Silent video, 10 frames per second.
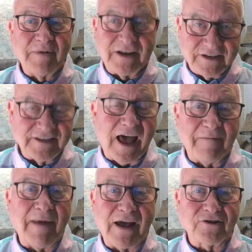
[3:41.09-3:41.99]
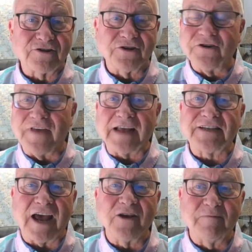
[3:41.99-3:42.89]
because that matters too.
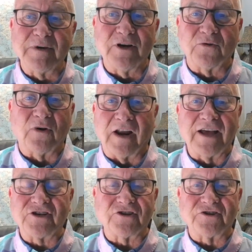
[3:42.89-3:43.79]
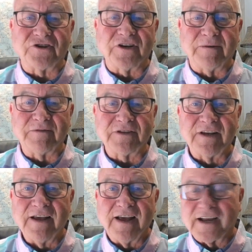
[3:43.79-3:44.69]
That's how you build relationships.
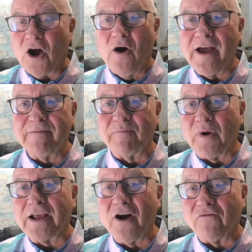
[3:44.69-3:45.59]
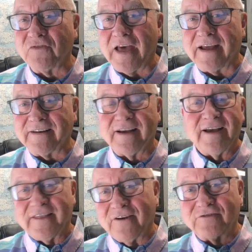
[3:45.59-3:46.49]
Go ahead and bring over that
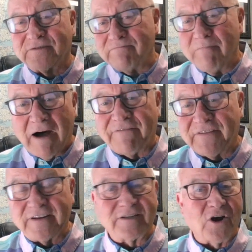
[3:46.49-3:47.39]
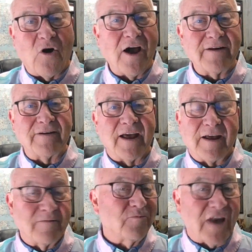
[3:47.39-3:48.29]
those muffins. Go ahead and
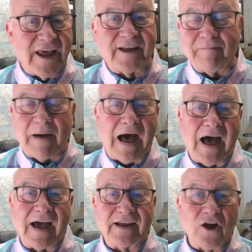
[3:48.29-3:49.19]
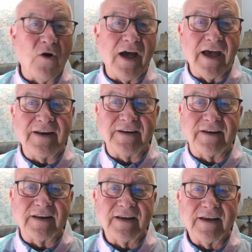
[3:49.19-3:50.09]
take a pie. Go ahead
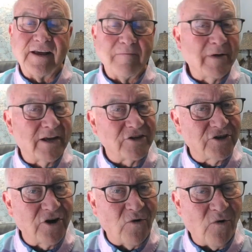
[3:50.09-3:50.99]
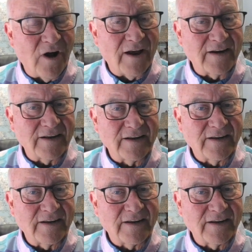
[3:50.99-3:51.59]
and because you know what?